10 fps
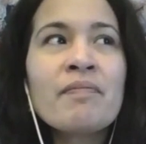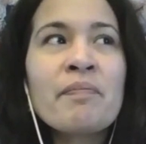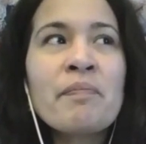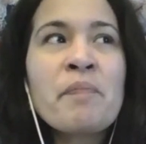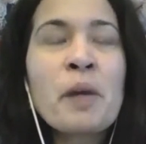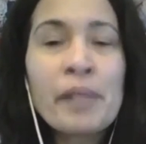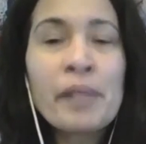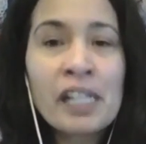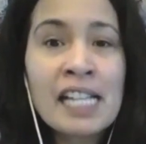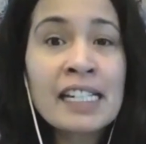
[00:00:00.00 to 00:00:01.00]
but
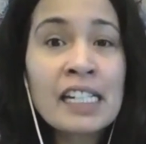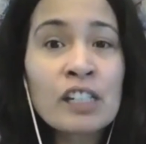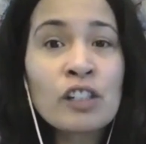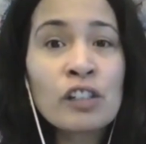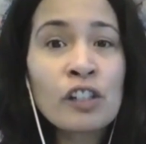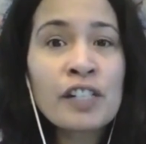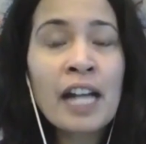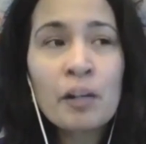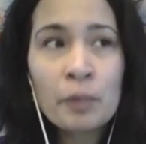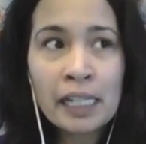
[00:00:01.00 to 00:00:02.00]
because I didn't learn
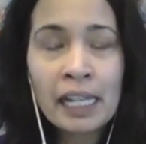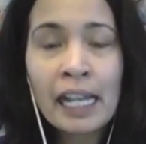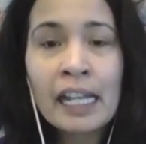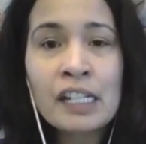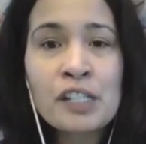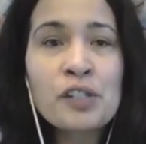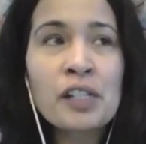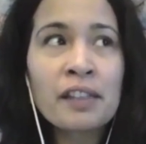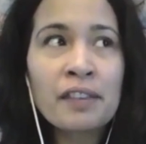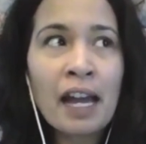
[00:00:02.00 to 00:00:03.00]
how to engage
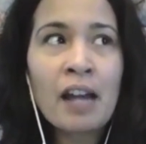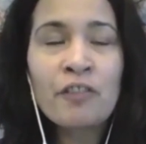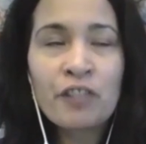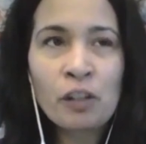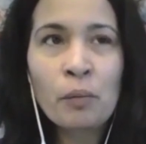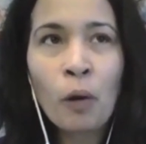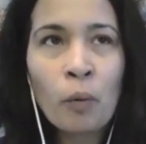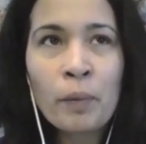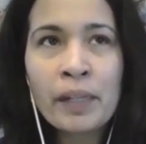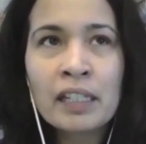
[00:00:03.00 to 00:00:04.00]
in that real
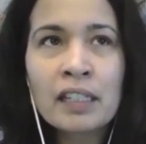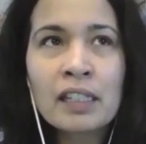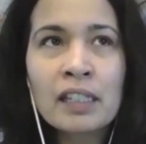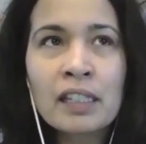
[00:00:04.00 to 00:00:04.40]
moment,